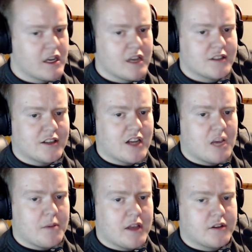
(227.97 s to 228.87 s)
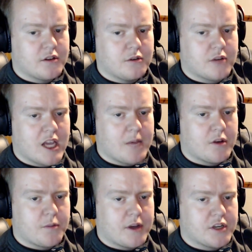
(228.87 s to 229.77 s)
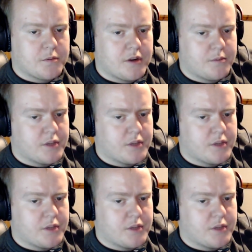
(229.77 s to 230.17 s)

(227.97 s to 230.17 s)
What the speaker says: it's a nightmare to do cable management.